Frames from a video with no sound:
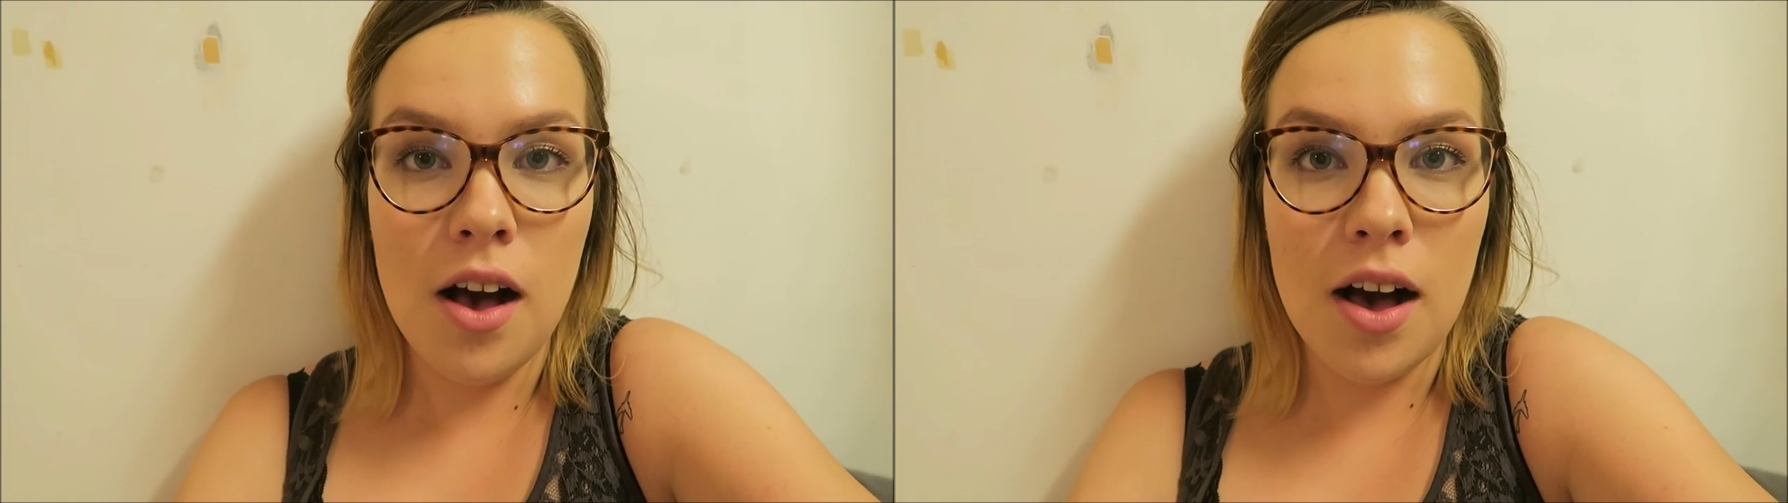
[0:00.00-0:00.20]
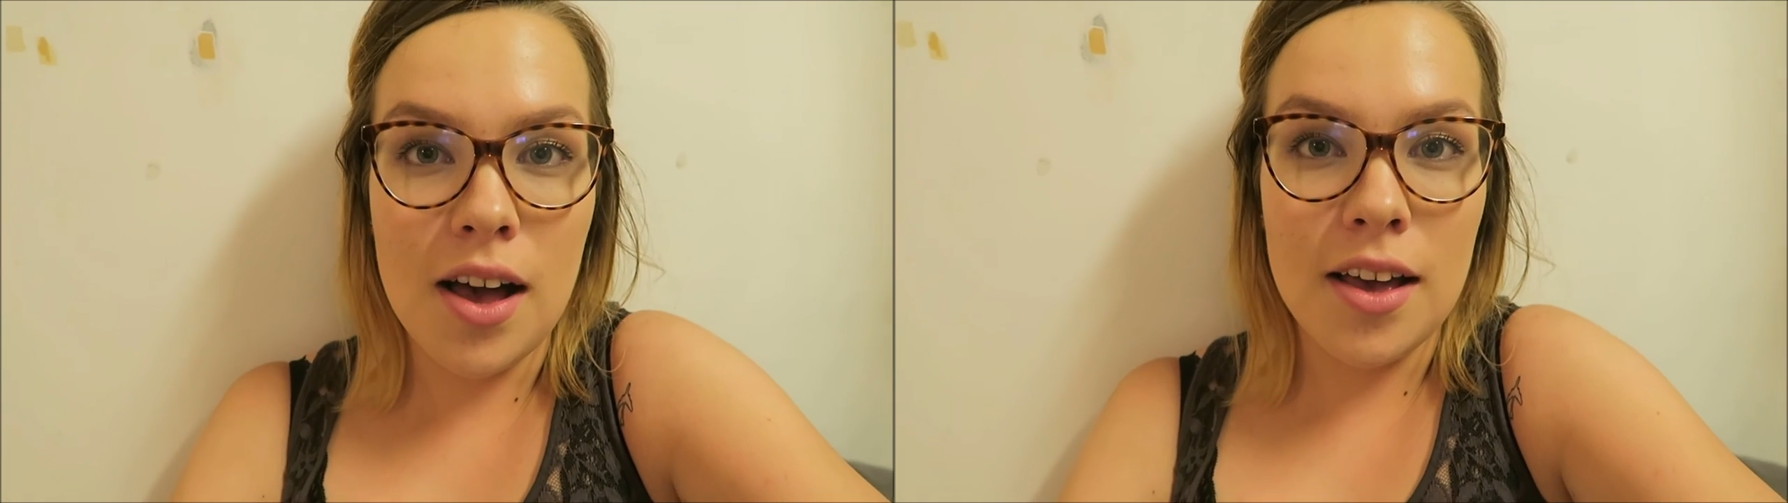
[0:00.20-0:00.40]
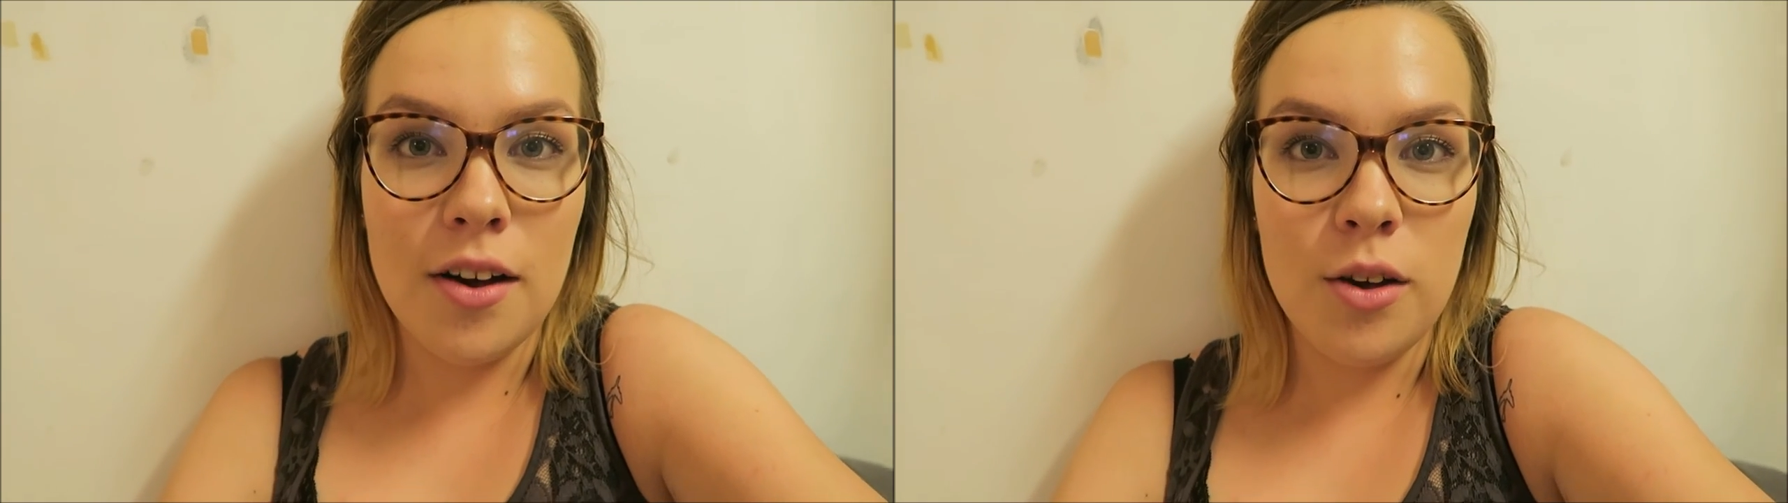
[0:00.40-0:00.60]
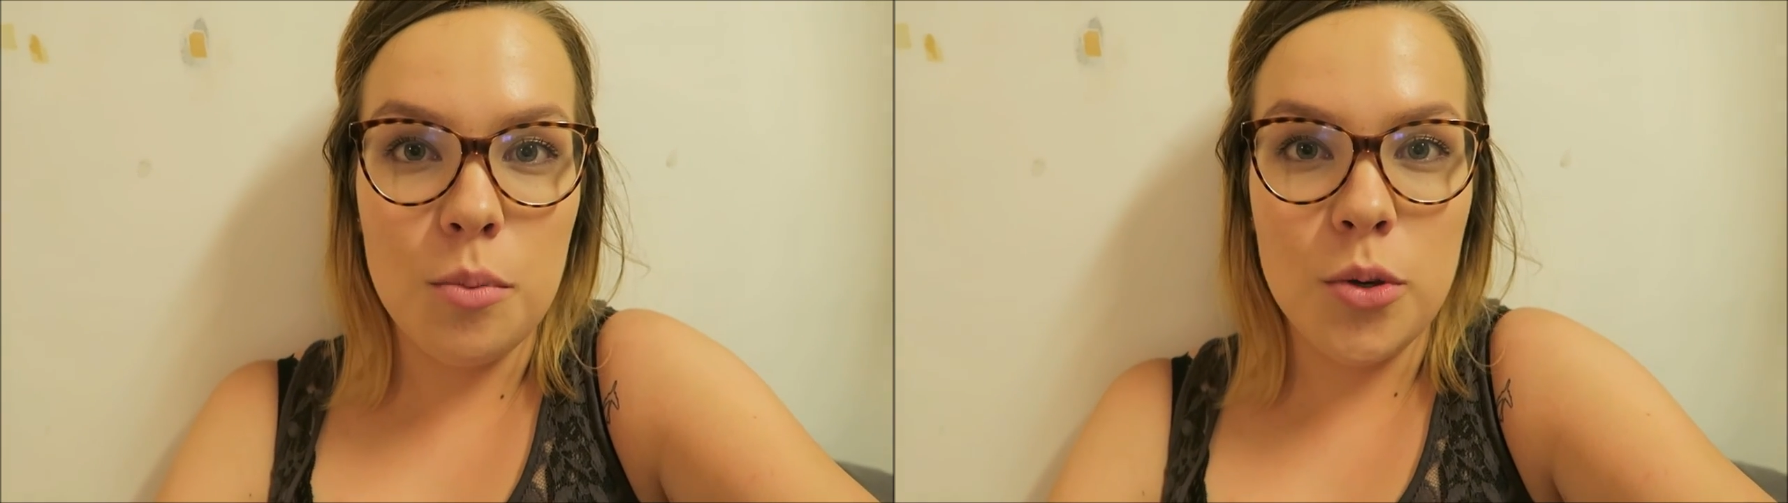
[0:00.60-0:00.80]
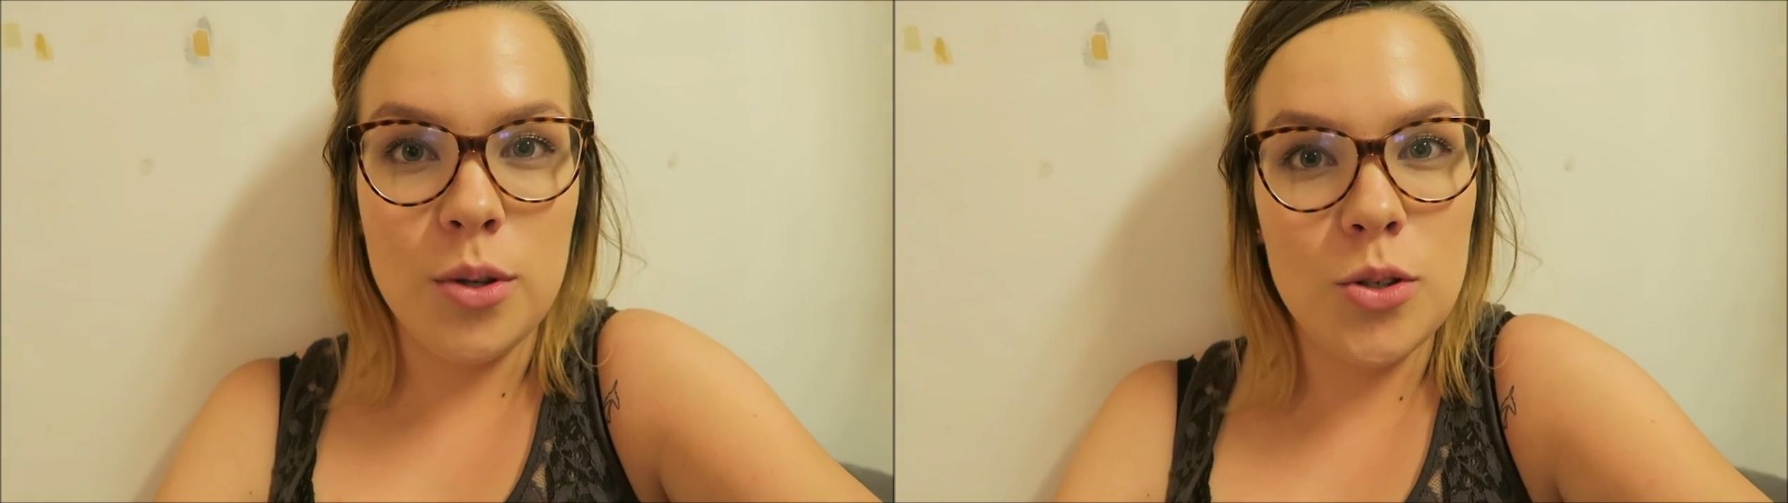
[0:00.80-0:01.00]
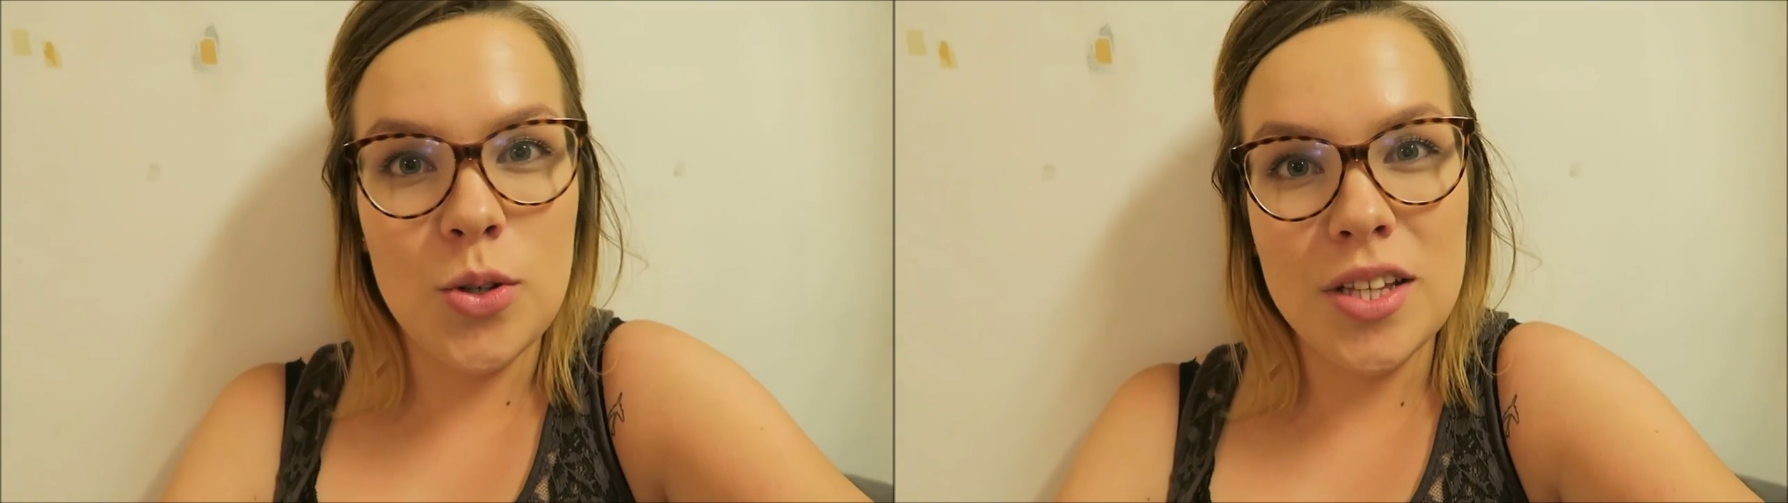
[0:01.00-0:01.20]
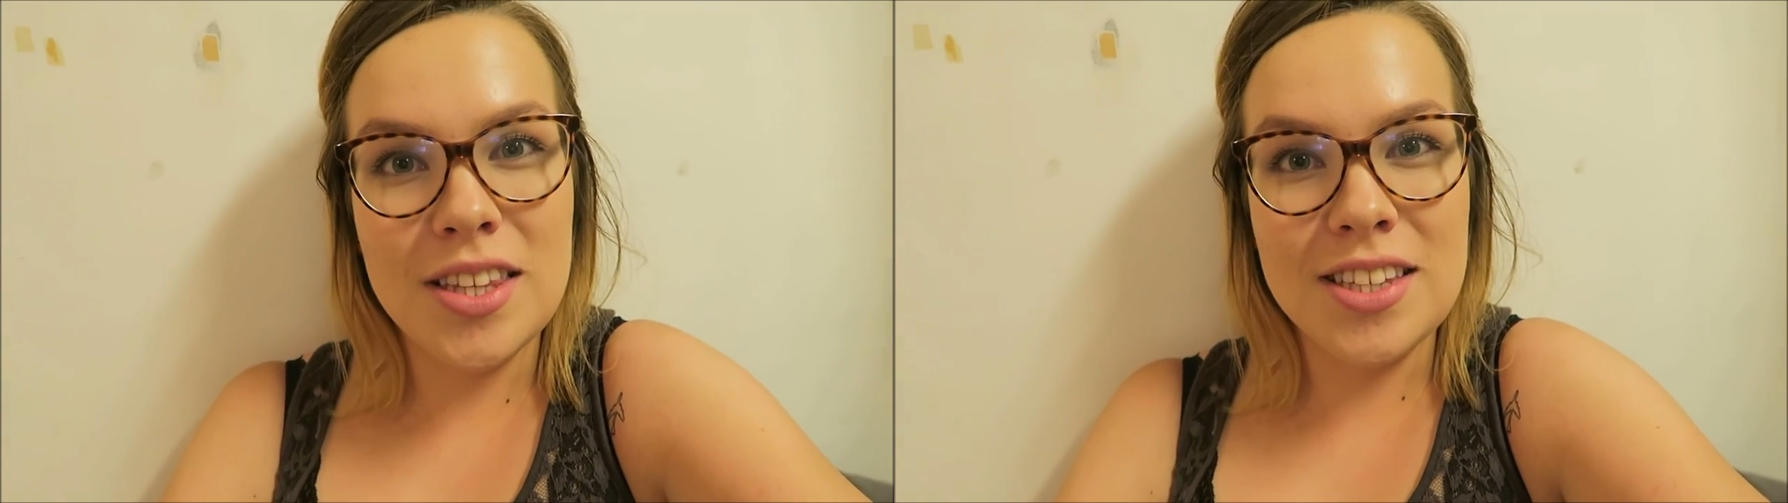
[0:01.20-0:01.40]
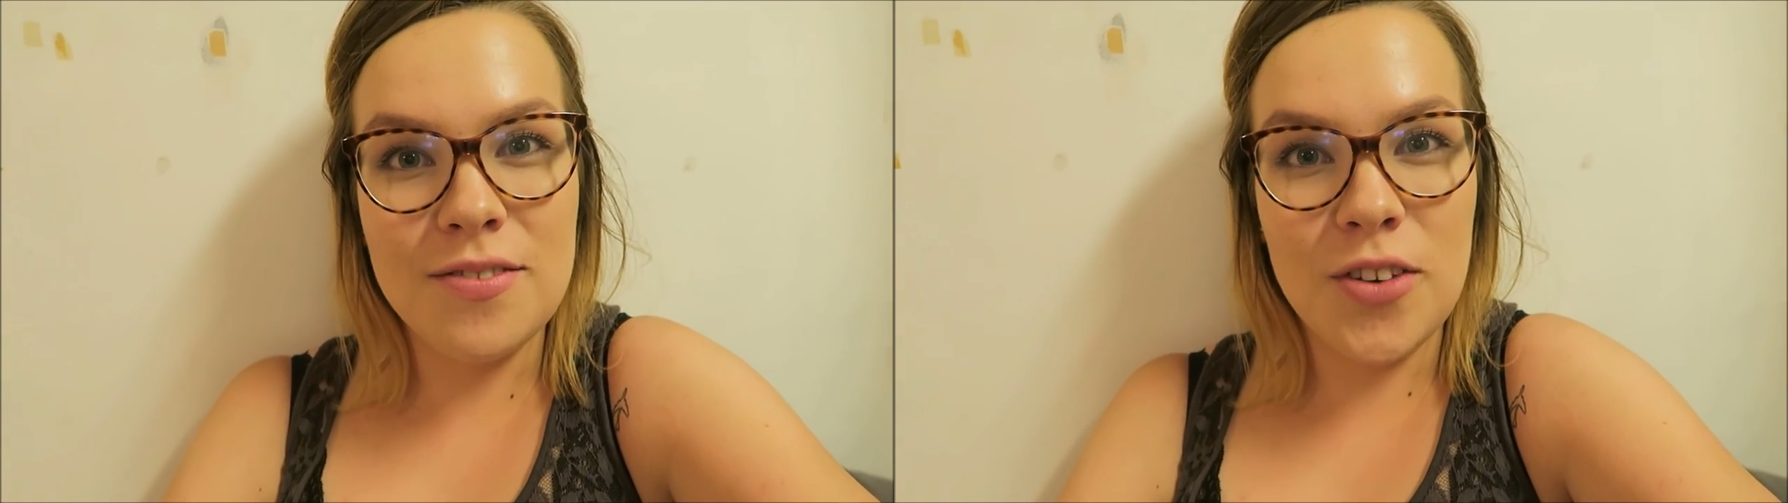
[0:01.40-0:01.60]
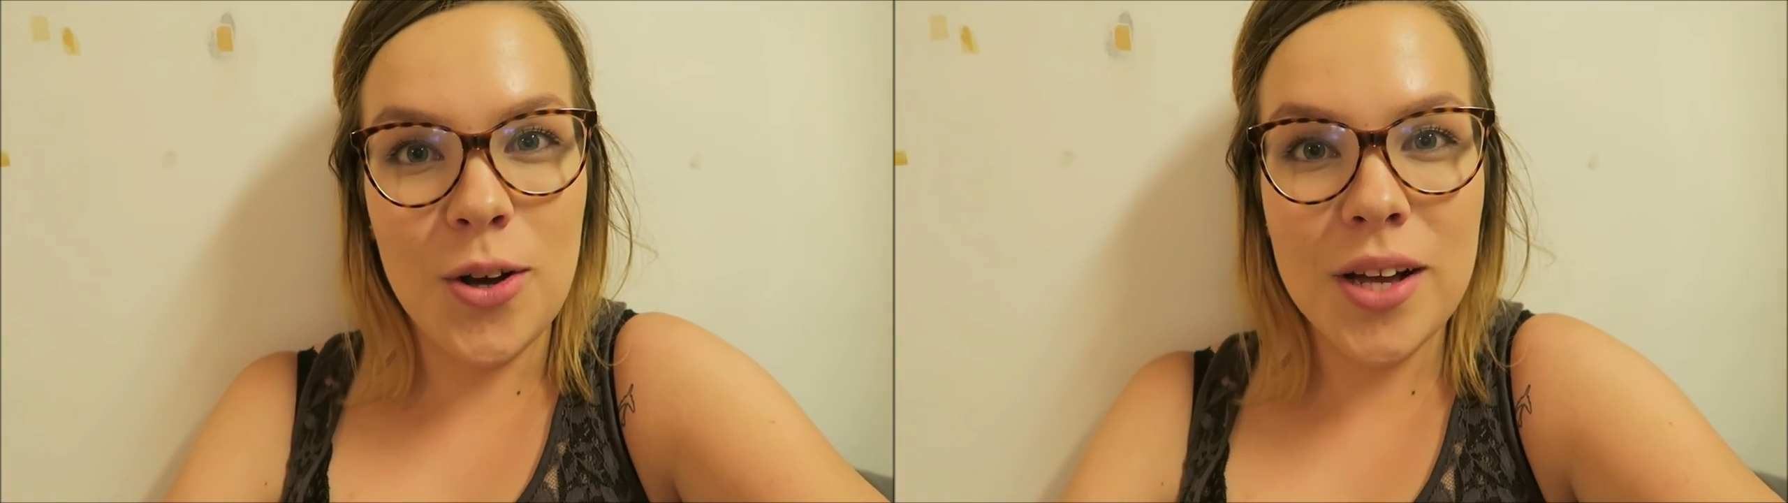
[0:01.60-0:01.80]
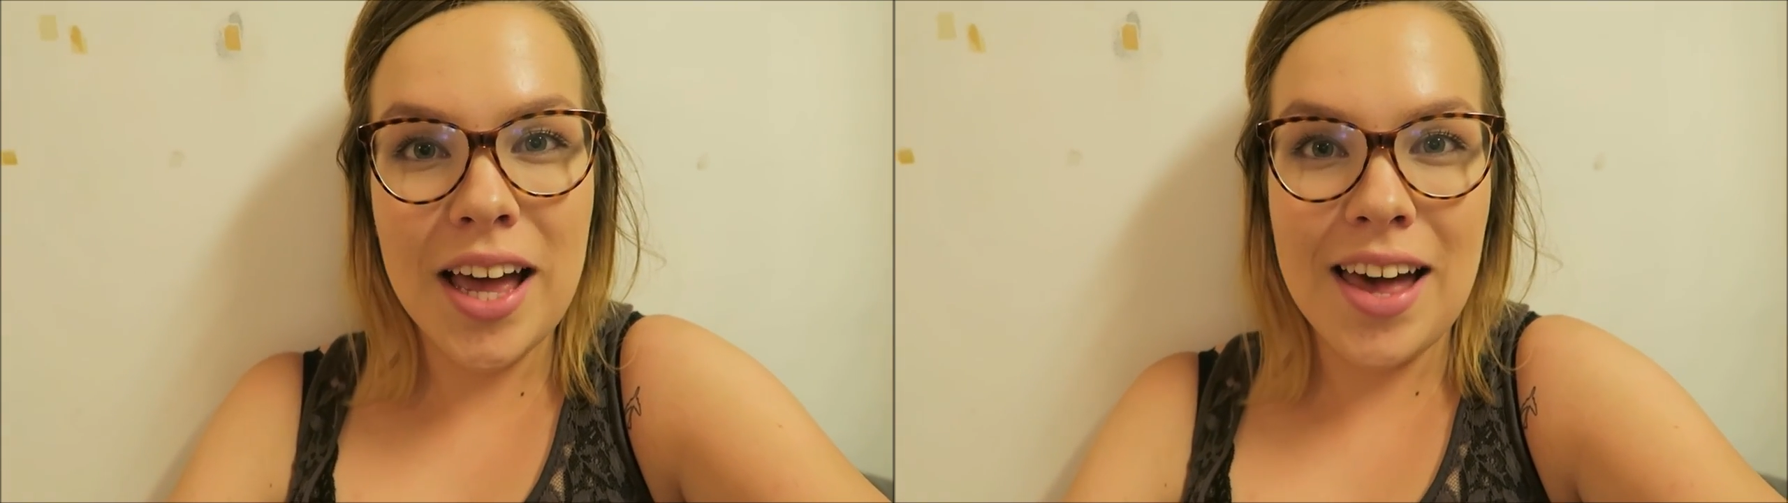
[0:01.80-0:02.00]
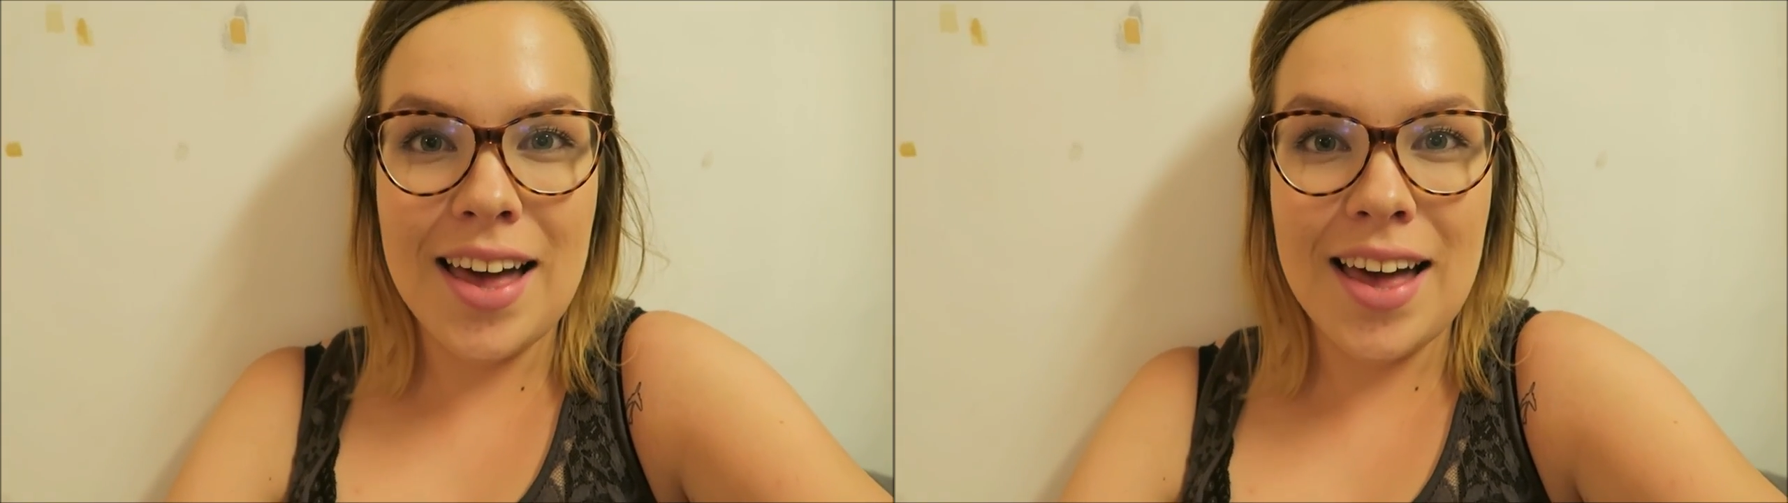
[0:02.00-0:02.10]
I hope you enjoyed this vlog